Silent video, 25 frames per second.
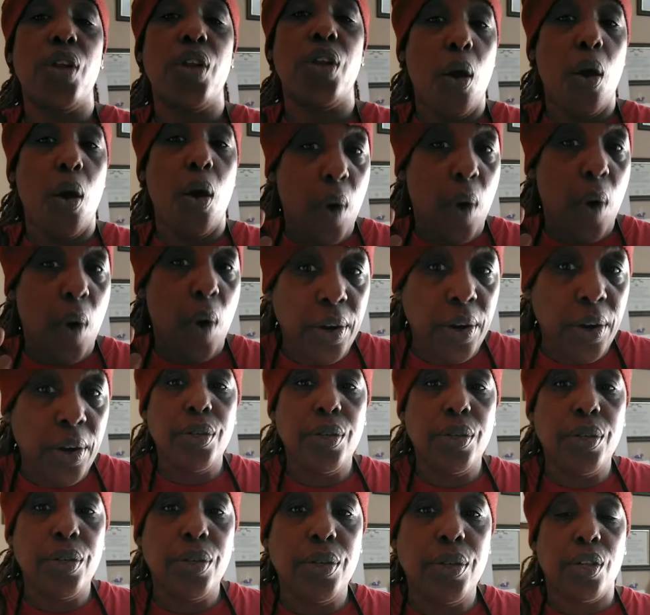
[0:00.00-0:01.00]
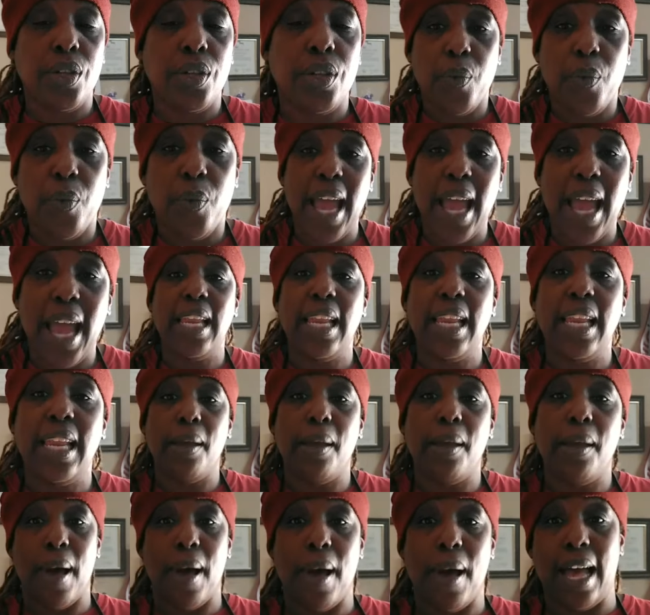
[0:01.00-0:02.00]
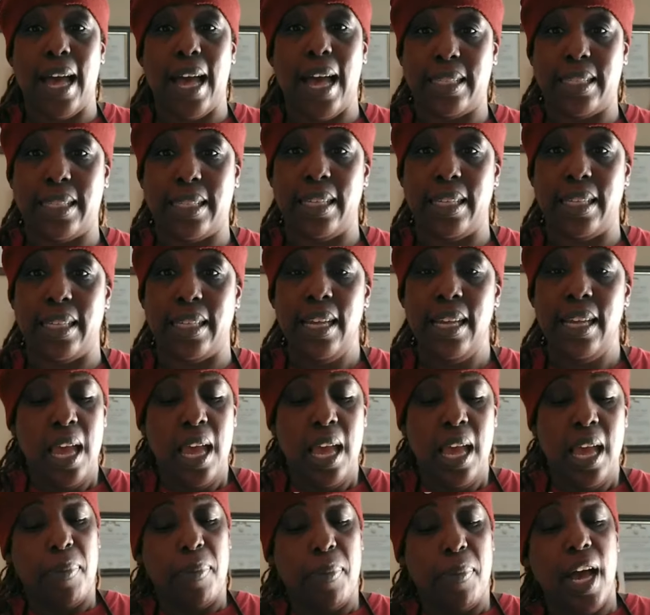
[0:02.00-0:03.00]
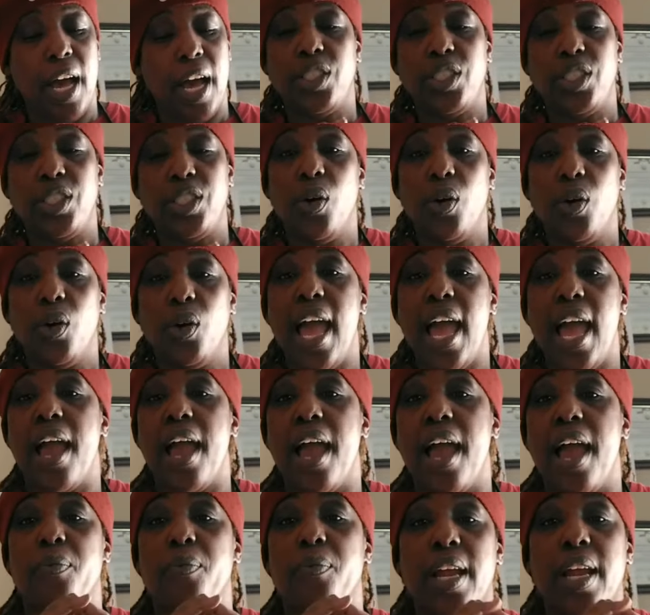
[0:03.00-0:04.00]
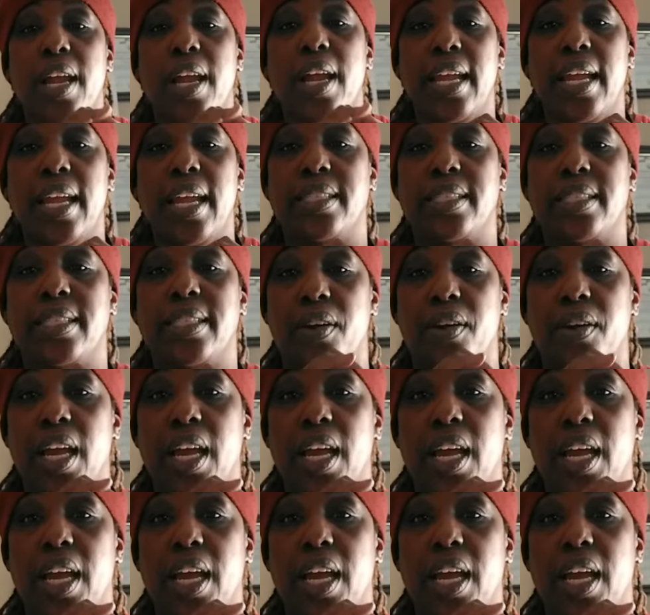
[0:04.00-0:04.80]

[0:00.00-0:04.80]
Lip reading: want to use the regular epoxy because you'll have rings on there because